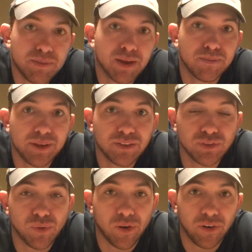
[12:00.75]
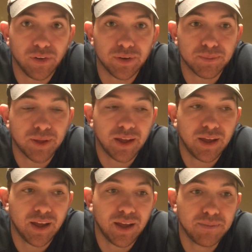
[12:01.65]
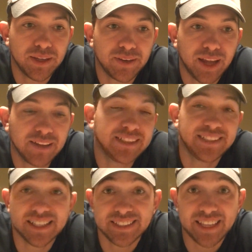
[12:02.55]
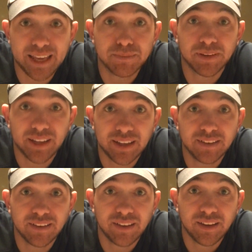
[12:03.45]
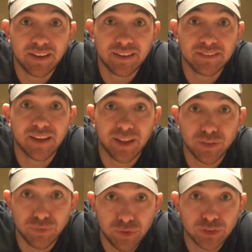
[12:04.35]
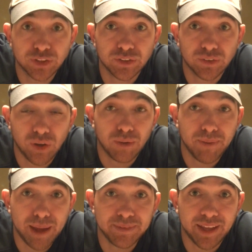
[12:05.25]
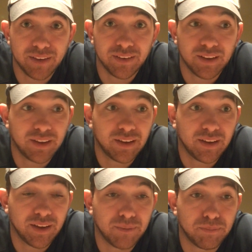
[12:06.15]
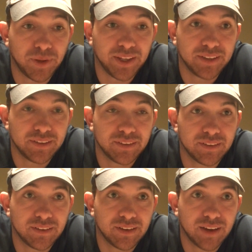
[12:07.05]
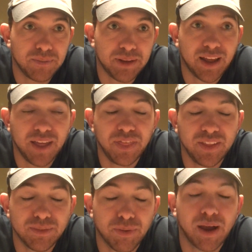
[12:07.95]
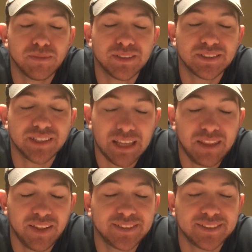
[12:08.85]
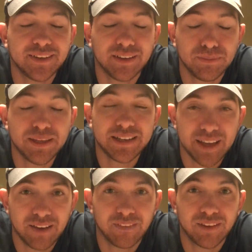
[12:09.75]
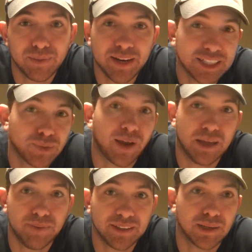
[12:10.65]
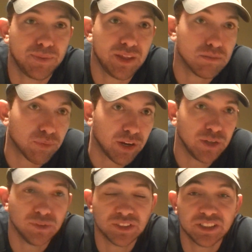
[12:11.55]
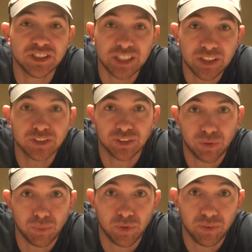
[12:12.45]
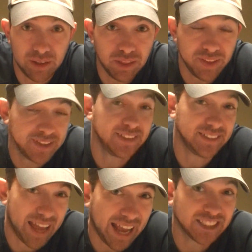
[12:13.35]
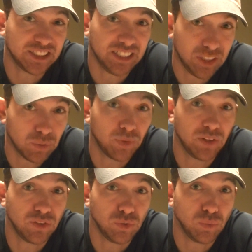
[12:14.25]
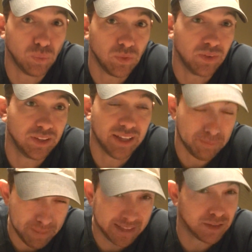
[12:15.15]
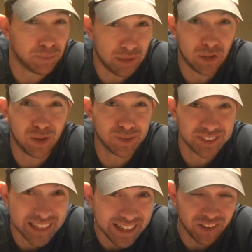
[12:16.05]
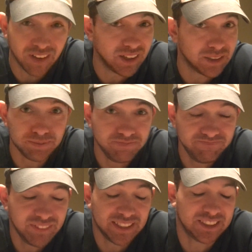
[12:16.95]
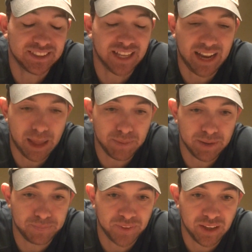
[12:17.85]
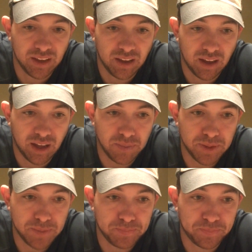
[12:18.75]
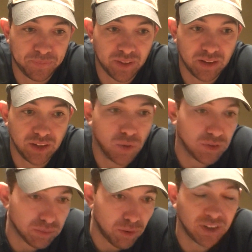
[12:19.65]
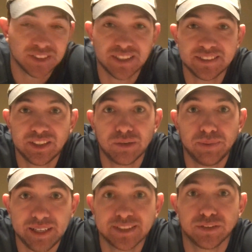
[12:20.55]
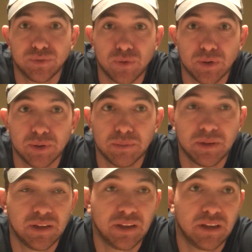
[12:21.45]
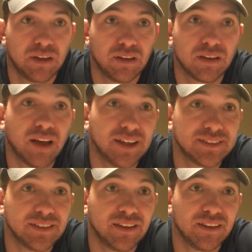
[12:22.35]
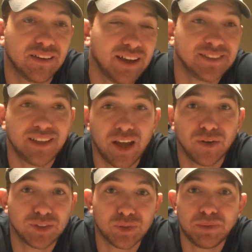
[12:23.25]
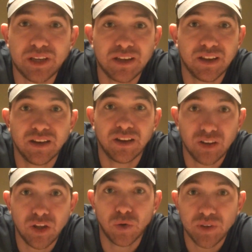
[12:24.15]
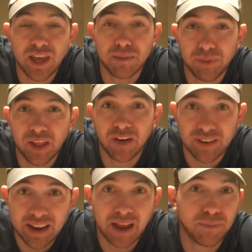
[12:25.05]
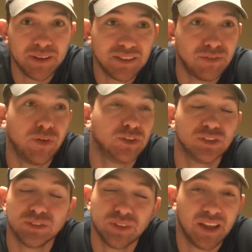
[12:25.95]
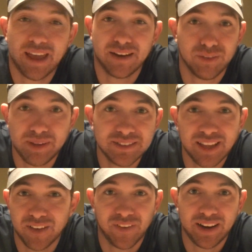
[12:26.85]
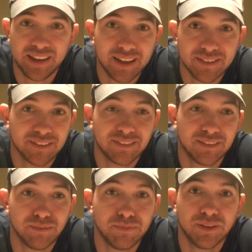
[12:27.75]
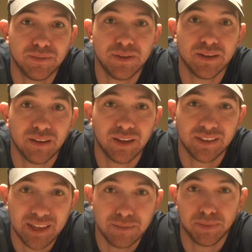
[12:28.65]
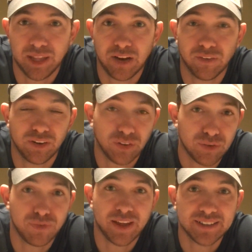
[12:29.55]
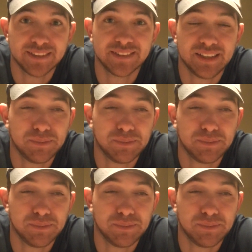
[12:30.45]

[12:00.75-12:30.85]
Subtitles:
being too hard on him. I mean, at least he has a game plan. He's got the future all mapped out. But, I mean, I think the problem is that he thinks he's going to compete now. I mean, that's why he picked up the Abreu's and the Jeters of the world. He thinks he's actually going to make the playoffs now. It's just not happening. I mean, Leonis Martin's going to steal bases for him. Castellanos will be an okay player now, but his future's ahead of him. He's not ready yet to be a key player on a good fantasy team.